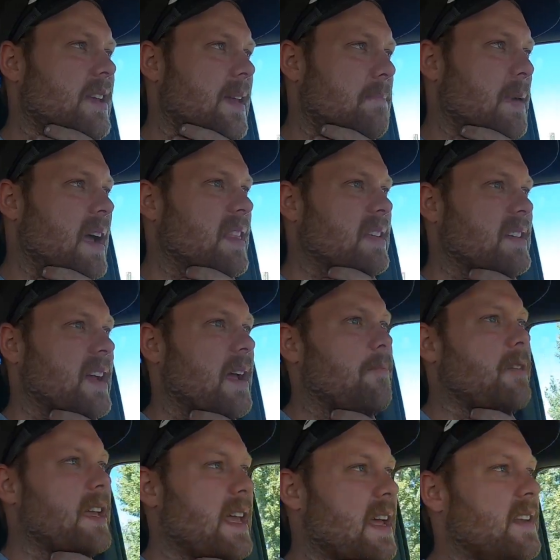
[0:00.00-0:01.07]
And by the time
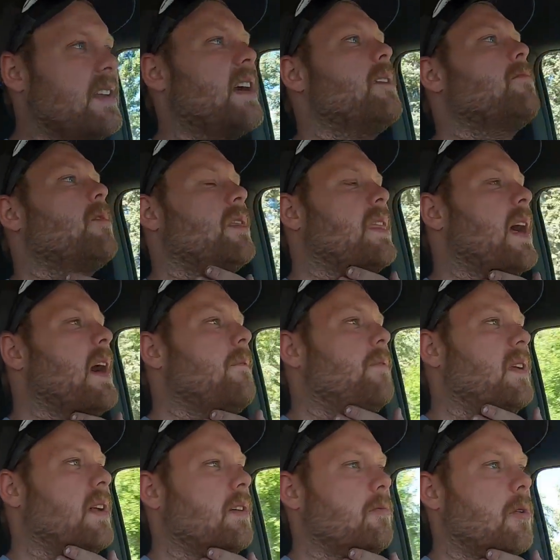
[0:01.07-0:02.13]
we get done with that field,